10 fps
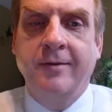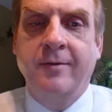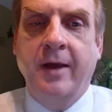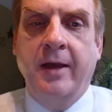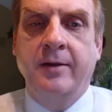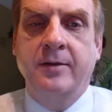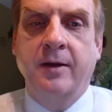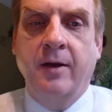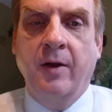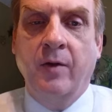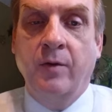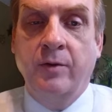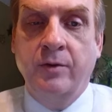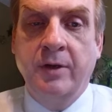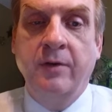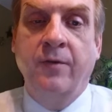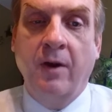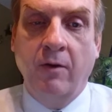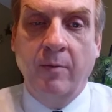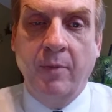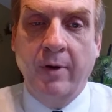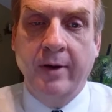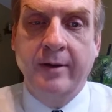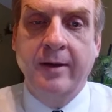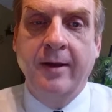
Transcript: that you did follow up on,